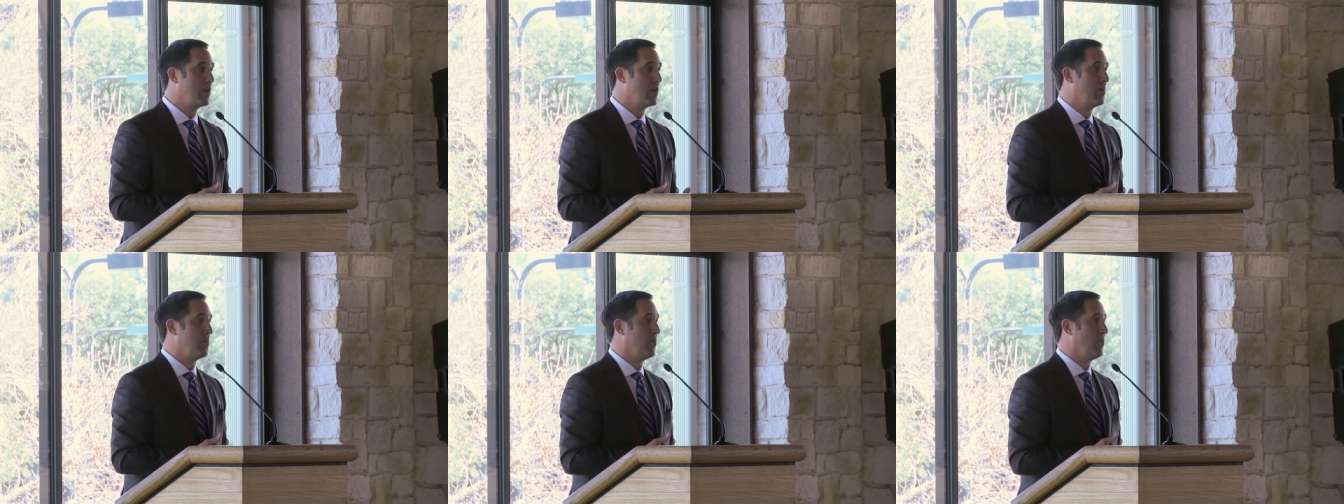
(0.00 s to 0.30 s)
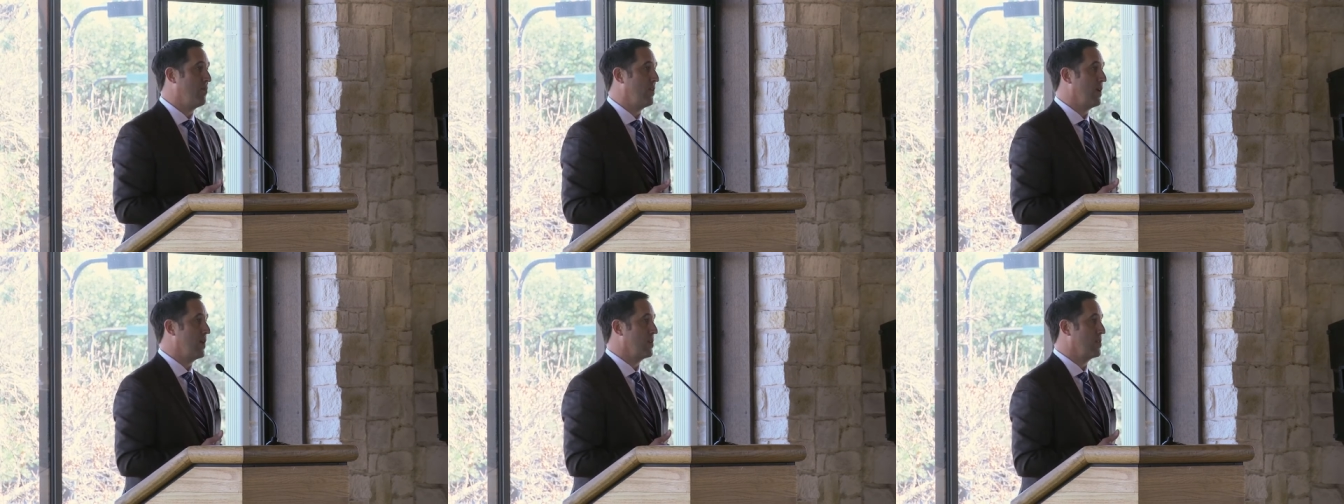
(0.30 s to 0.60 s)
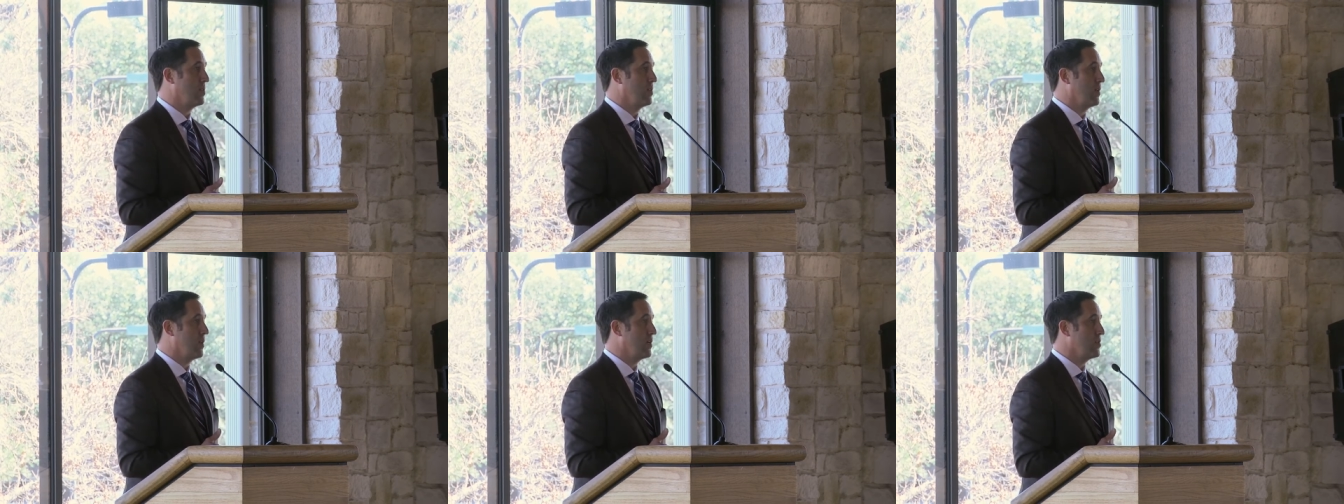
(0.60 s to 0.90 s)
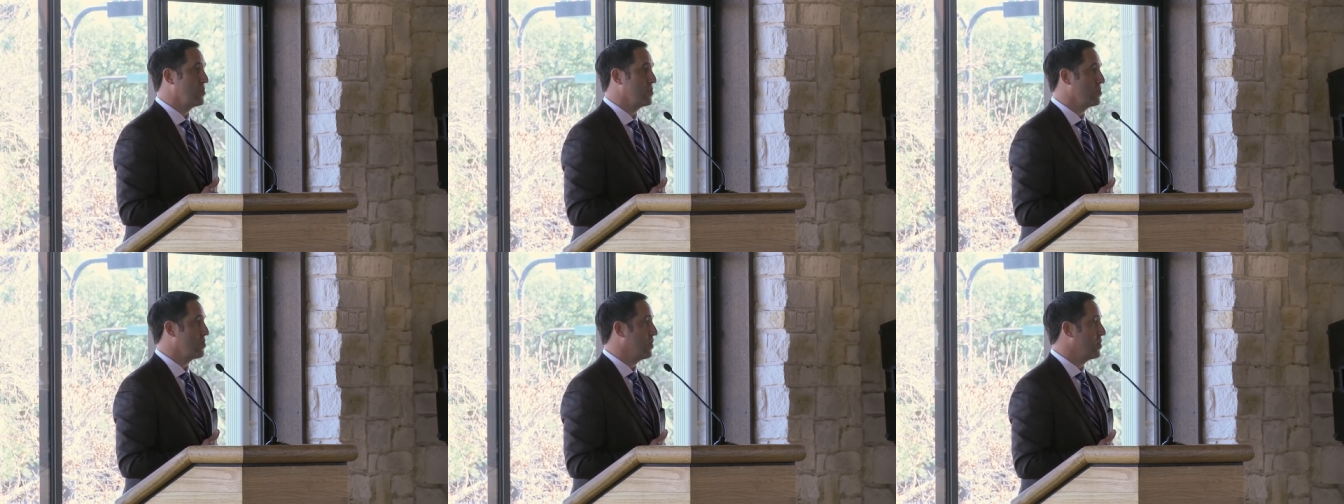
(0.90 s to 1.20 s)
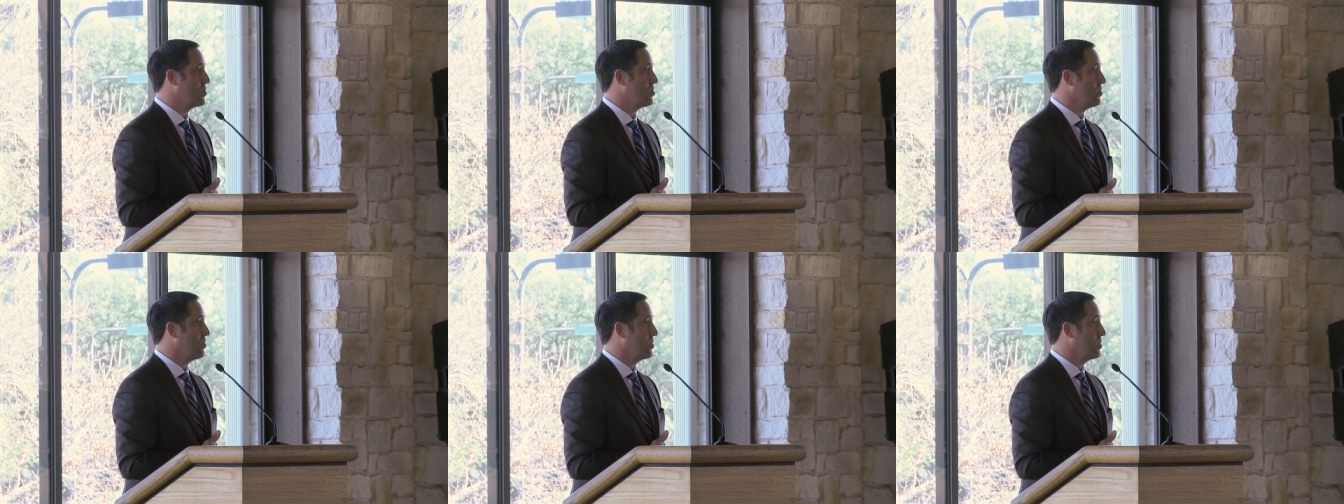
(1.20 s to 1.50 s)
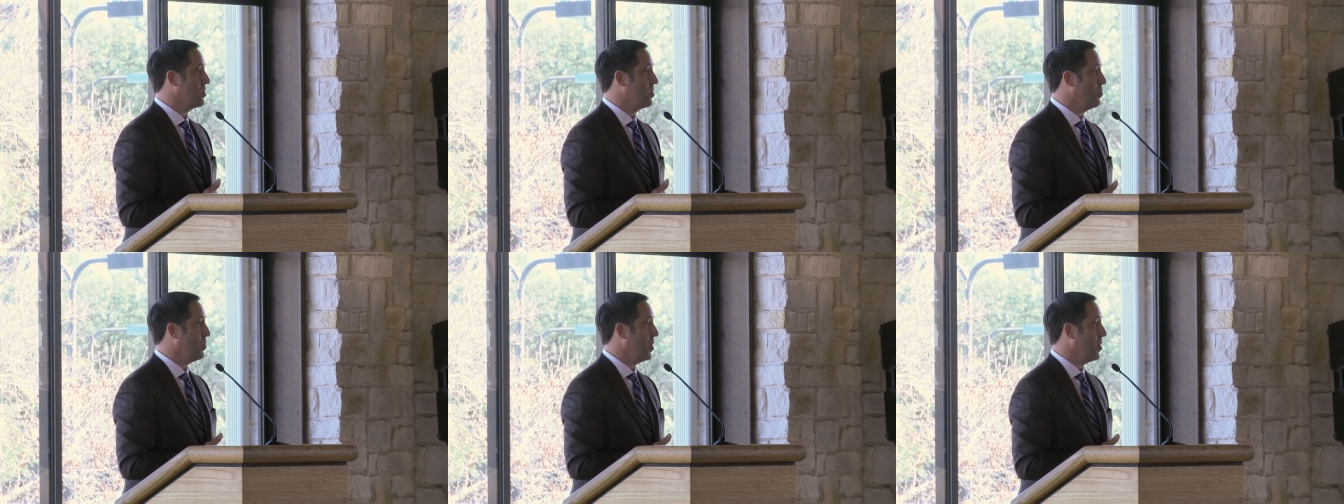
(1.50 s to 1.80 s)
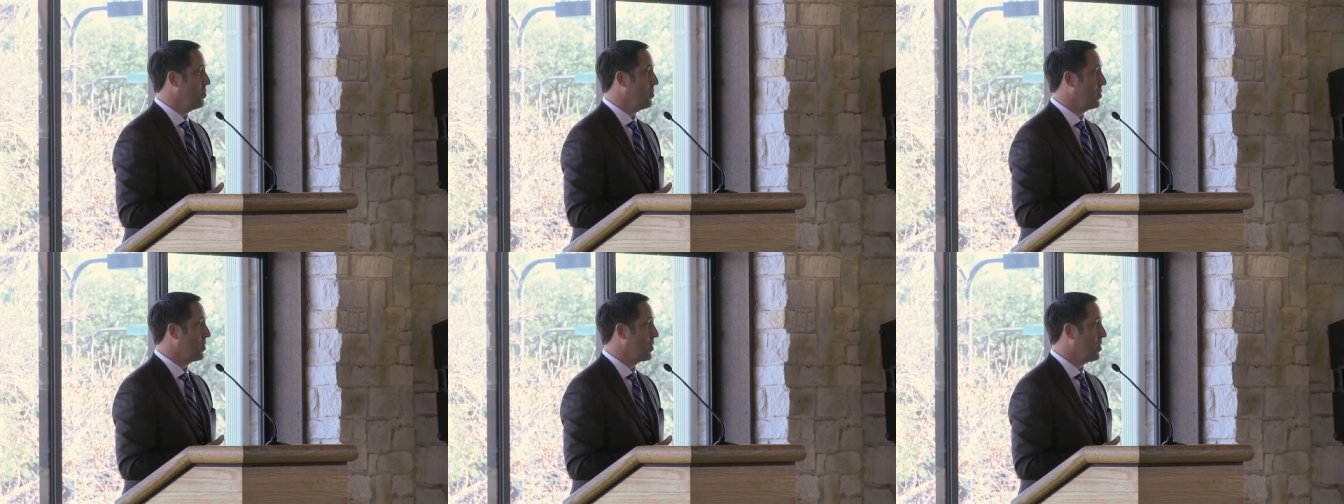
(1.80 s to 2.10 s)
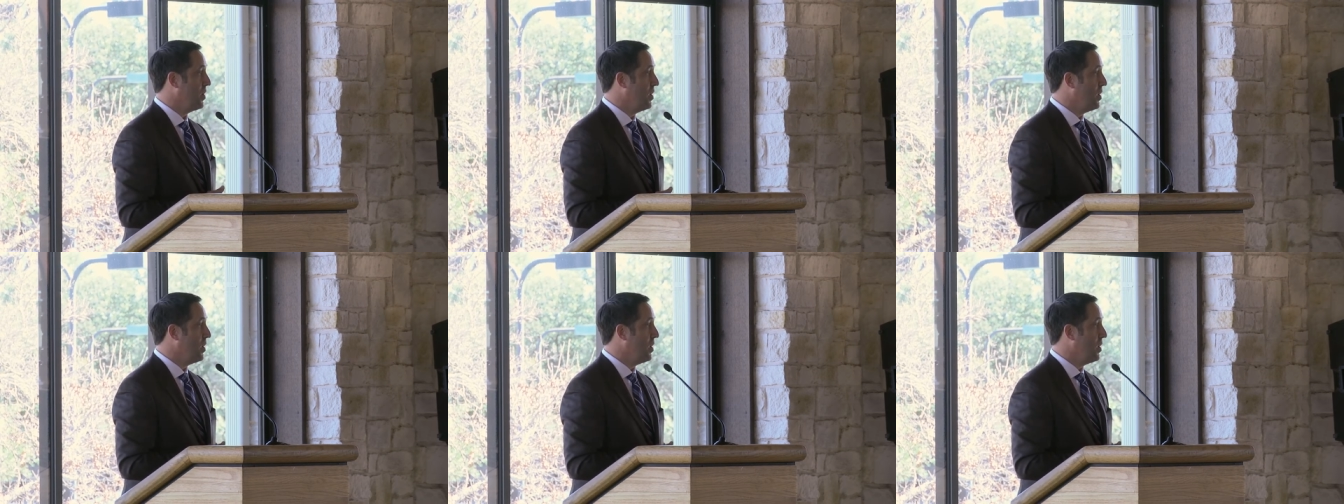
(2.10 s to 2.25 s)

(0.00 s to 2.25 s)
can provide to the legislature and to the public.